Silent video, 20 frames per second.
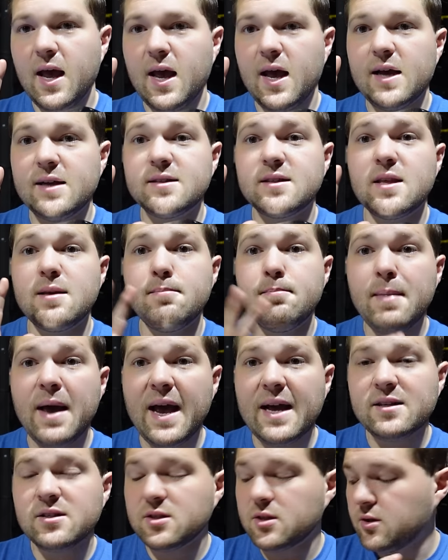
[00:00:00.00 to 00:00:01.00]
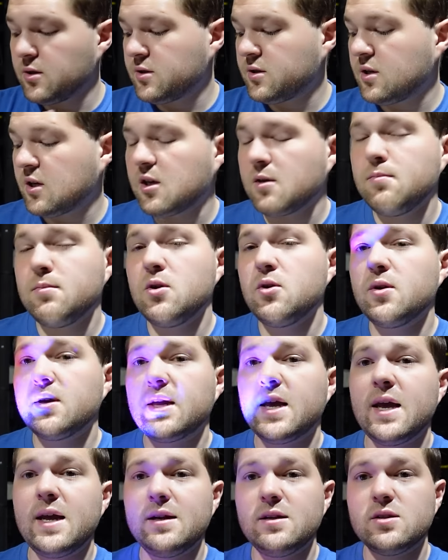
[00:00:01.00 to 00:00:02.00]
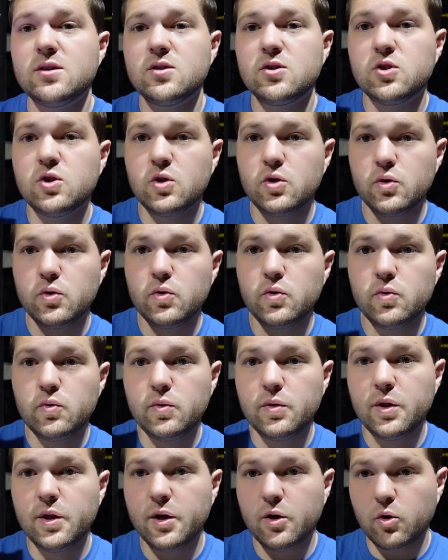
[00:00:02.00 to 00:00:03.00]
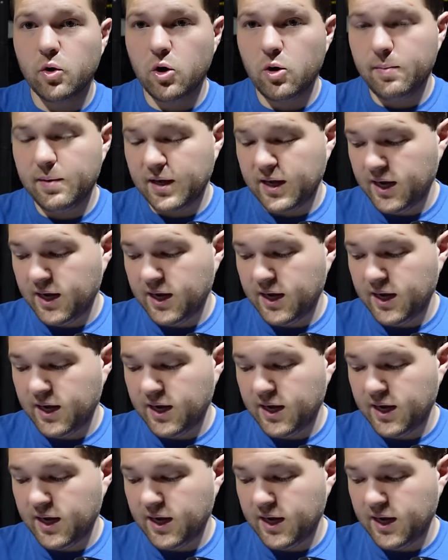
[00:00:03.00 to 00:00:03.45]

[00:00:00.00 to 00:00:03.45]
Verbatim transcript: as the master to communicate to the Chroma